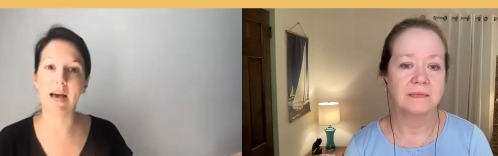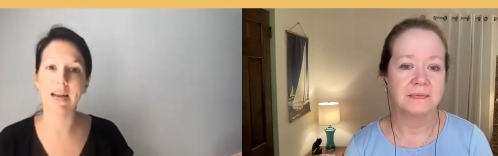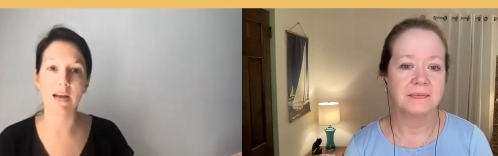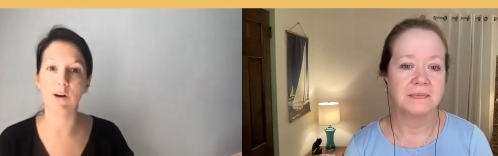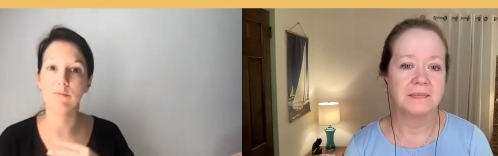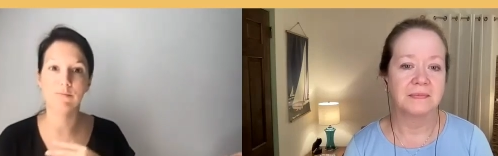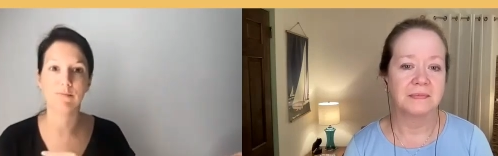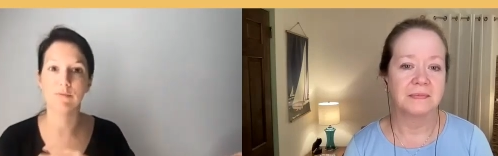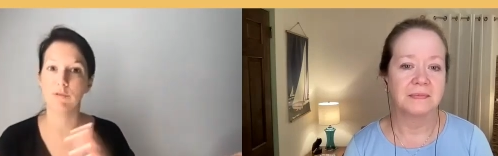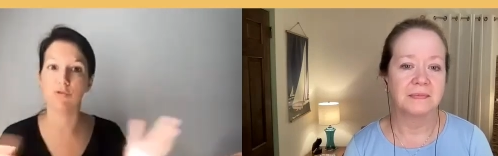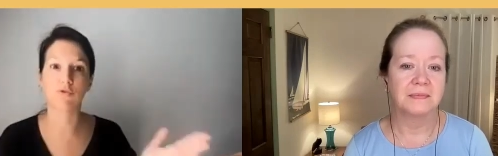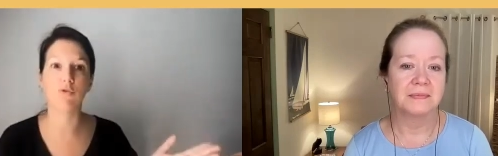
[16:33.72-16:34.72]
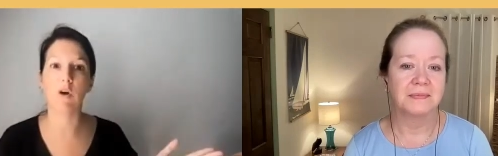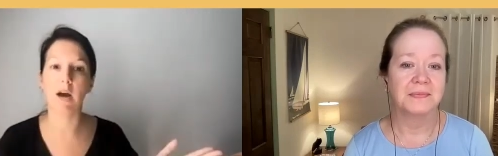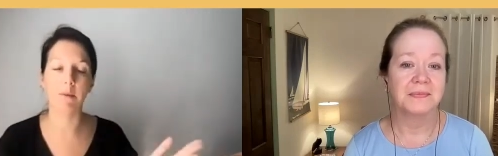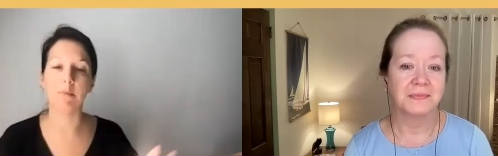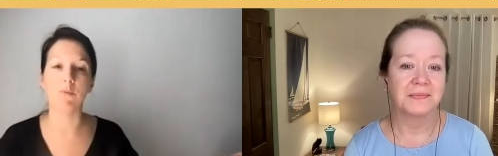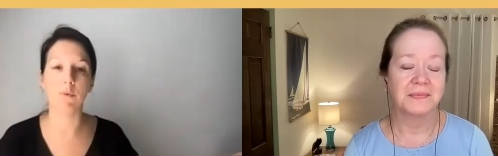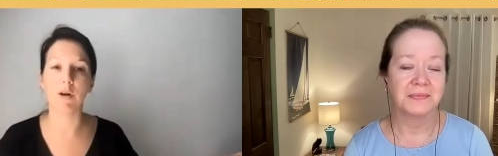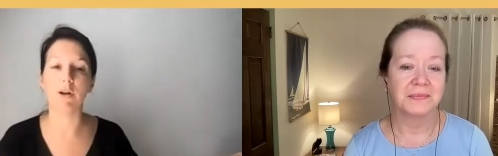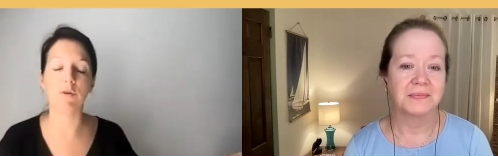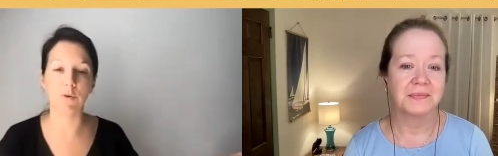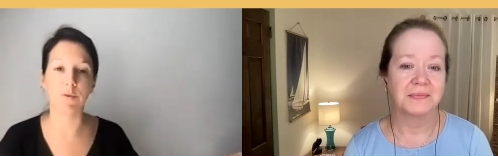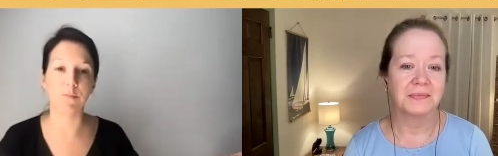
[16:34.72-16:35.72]
Speaker 1: flat out describing
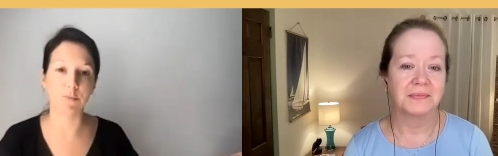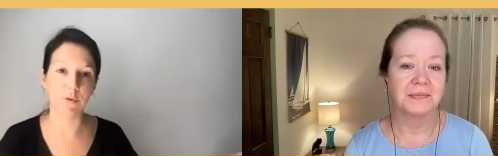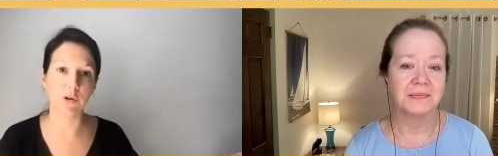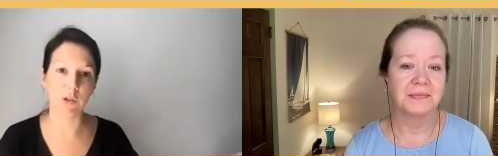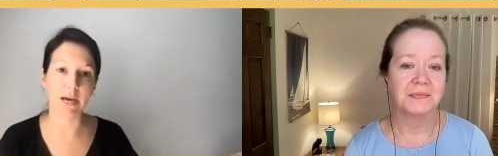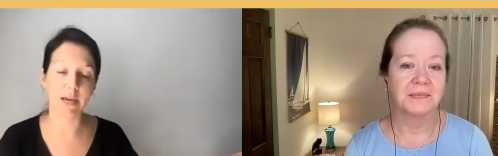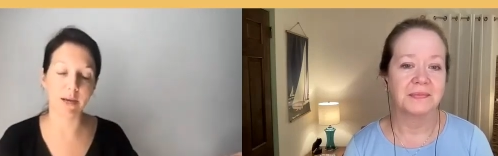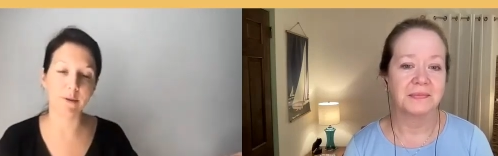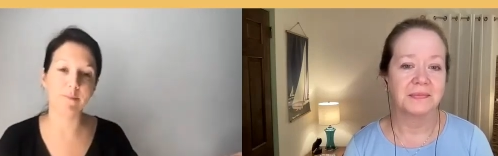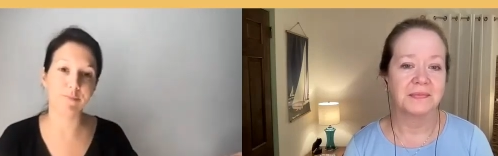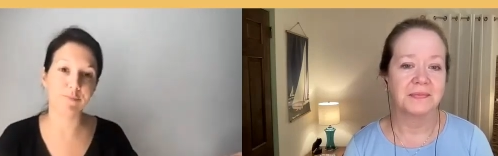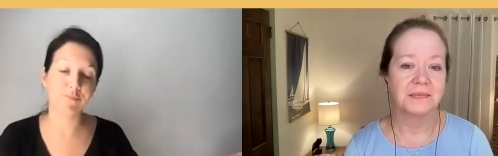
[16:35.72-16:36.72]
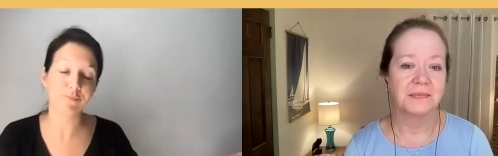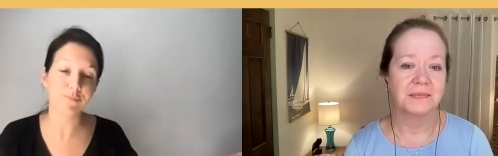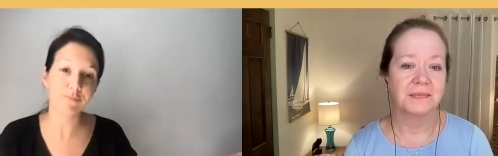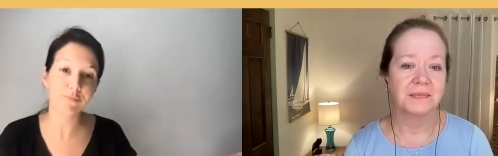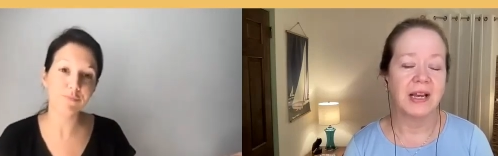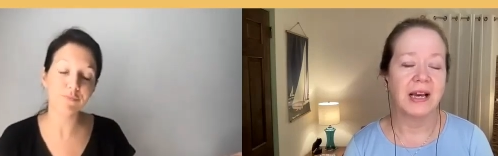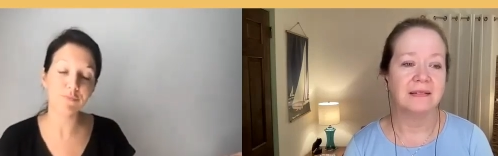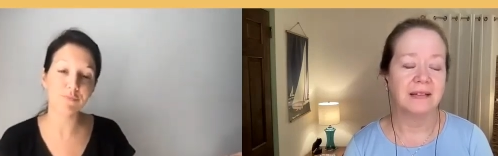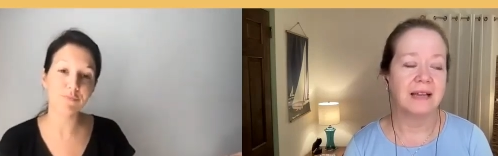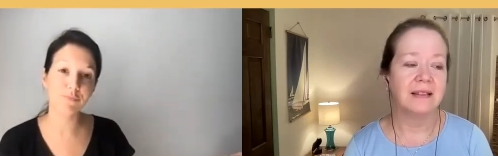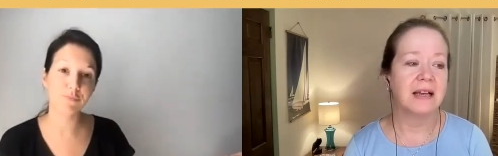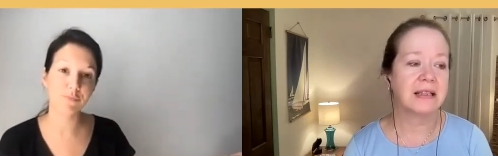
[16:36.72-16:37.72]
what a room looks like.
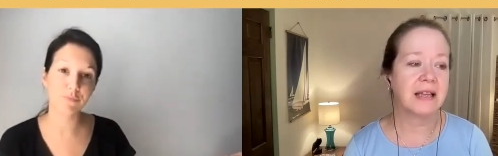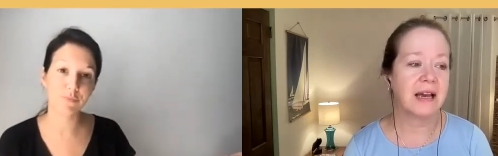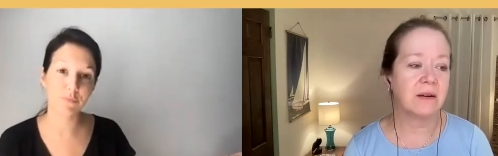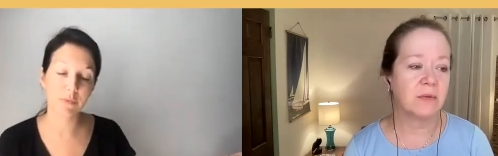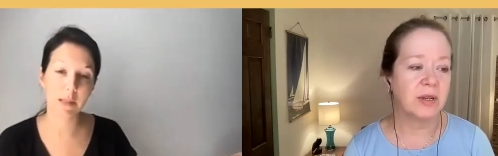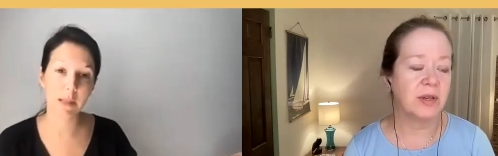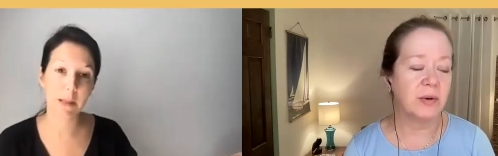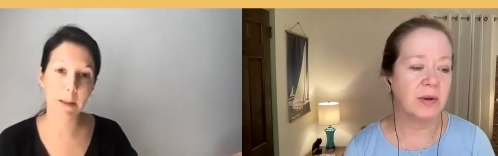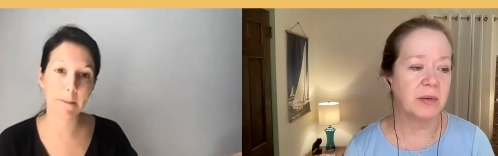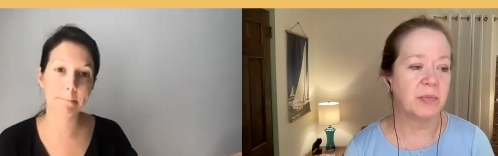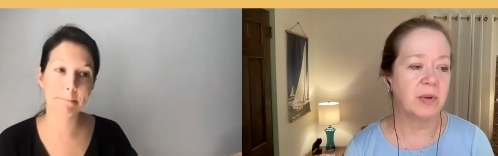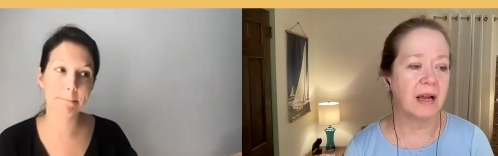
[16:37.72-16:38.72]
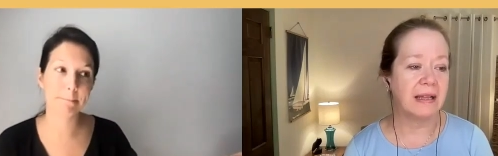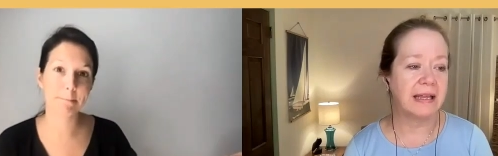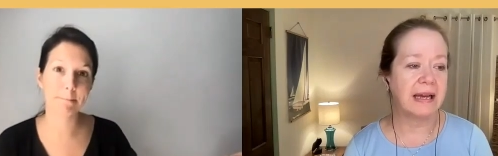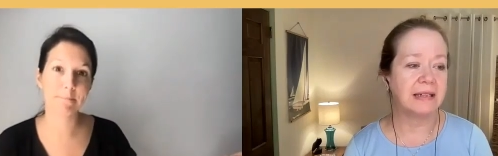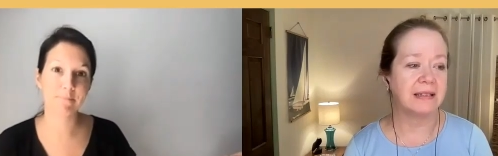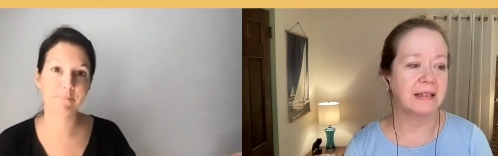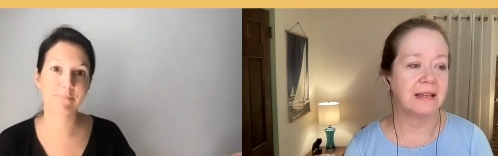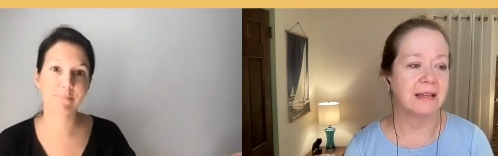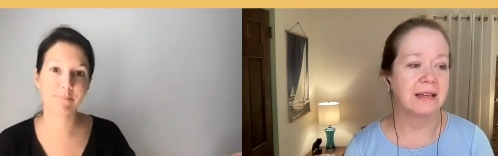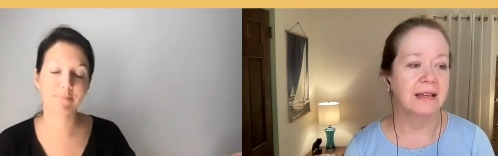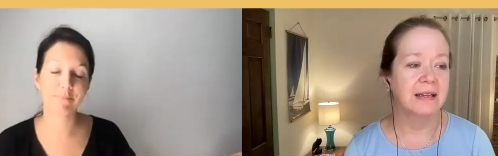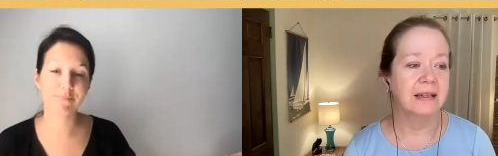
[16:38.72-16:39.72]
Speaker 2: Yeah, I like that when you had applied that to
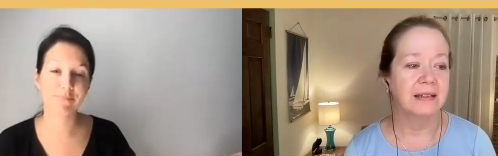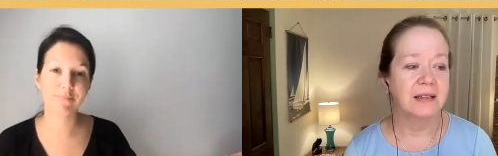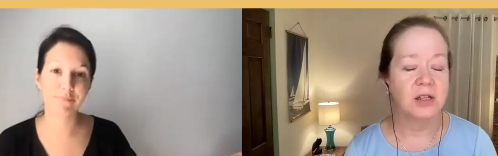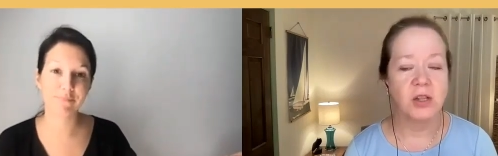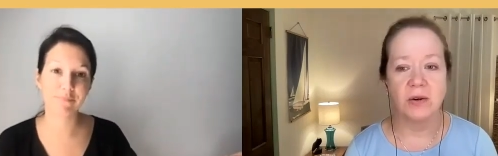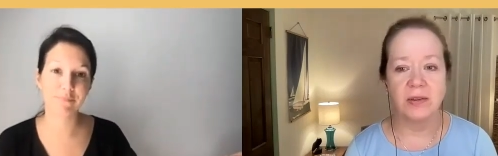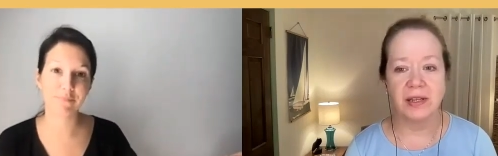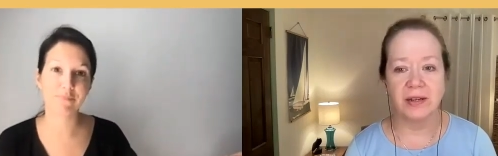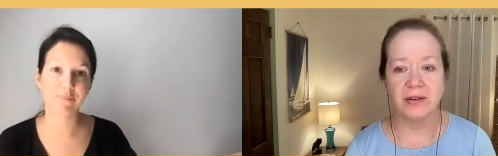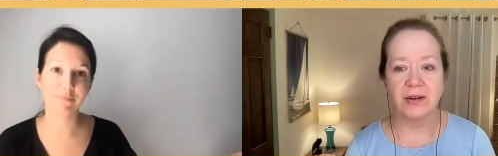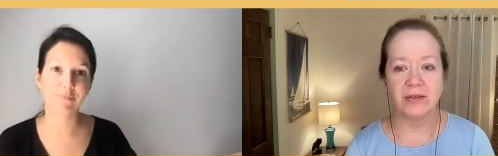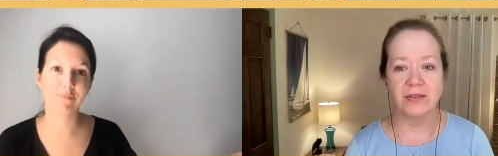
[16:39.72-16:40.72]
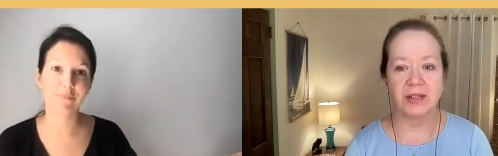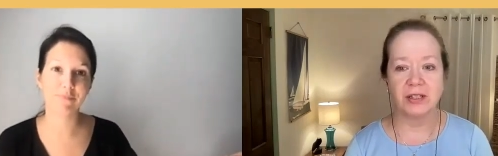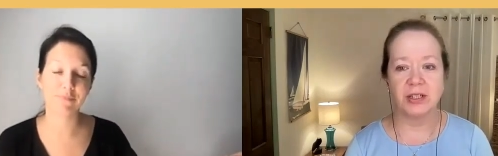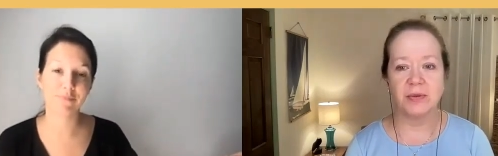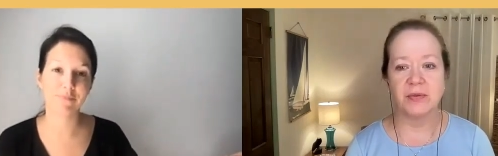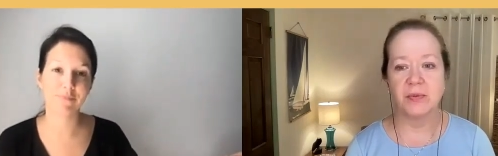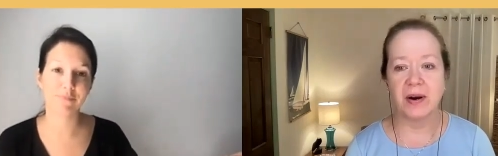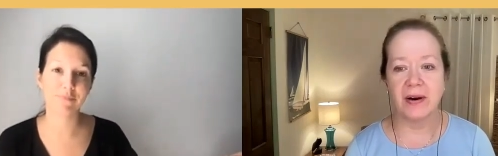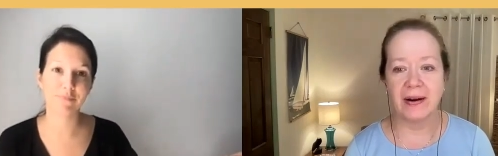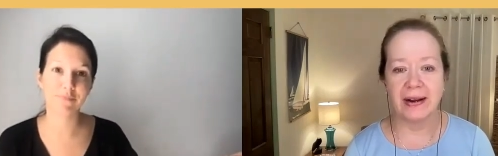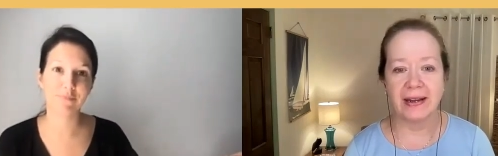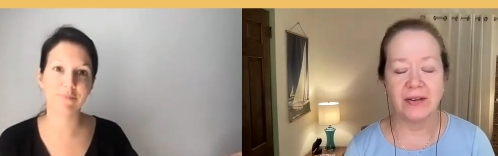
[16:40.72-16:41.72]
the the clothing. You don't say she was
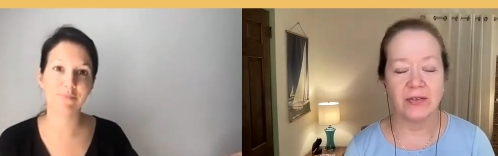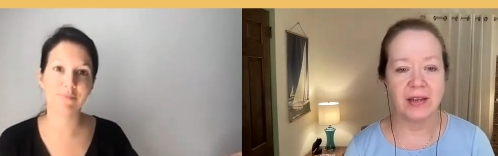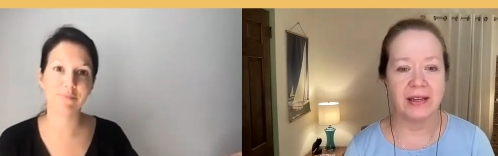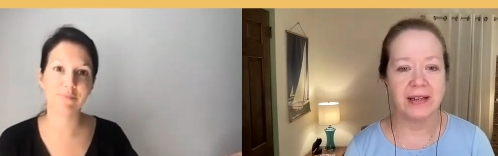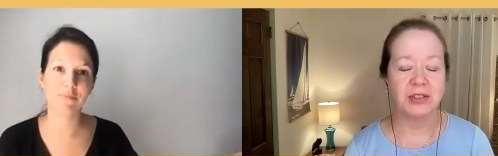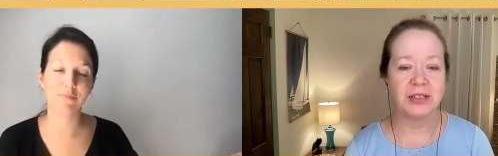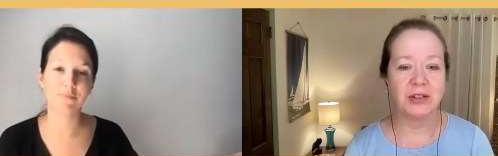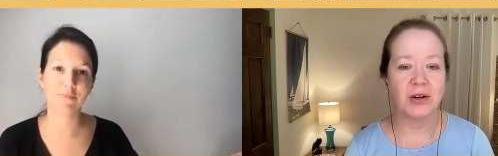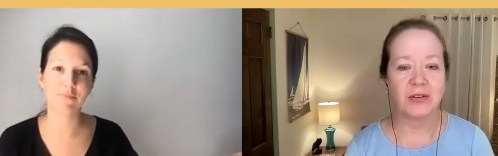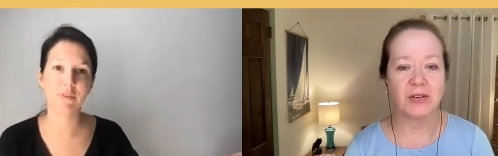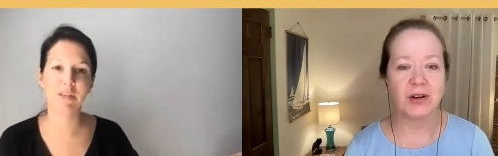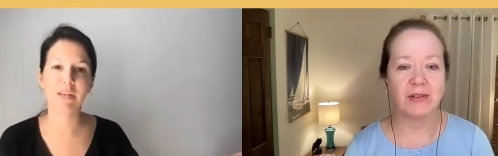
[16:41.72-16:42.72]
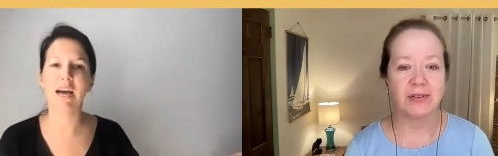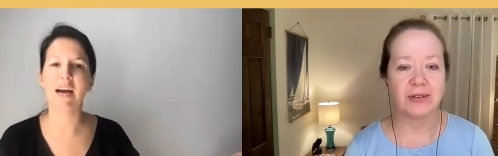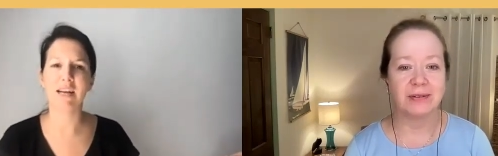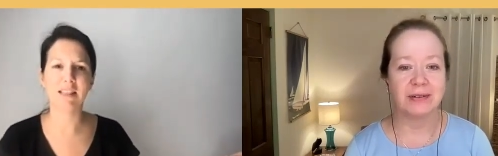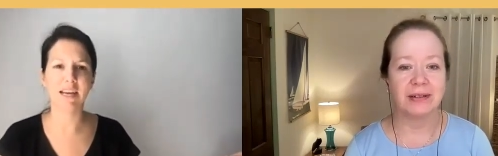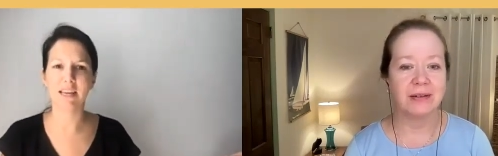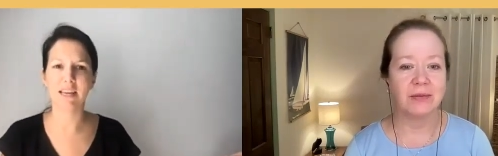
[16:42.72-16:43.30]
wearing. You say she tossed off yeah,